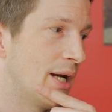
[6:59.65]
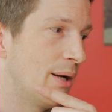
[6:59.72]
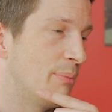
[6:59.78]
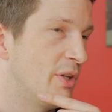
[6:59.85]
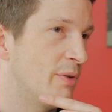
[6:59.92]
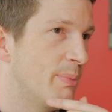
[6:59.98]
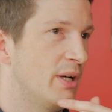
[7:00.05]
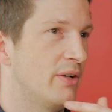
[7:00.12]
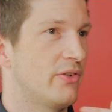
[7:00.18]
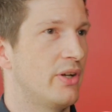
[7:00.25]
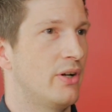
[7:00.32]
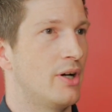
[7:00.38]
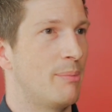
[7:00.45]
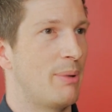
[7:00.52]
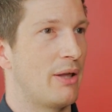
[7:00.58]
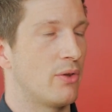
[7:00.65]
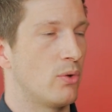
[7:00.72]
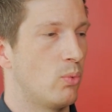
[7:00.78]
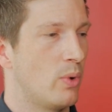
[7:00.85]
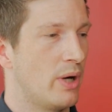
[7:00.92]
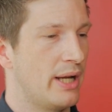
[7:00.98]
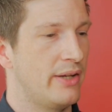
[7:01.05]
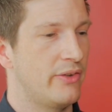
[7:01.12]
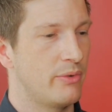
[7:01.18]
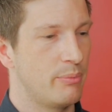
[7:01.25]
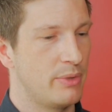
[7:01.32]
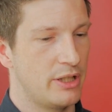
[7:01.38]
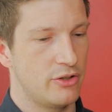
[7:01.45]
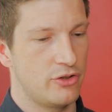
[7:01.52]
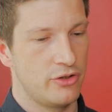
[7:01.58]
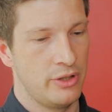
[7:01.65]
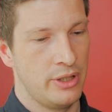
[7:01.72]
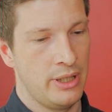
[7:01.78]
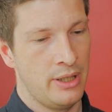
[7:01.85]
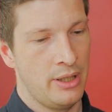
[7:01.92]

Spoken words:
And we spoke to her about the ways in which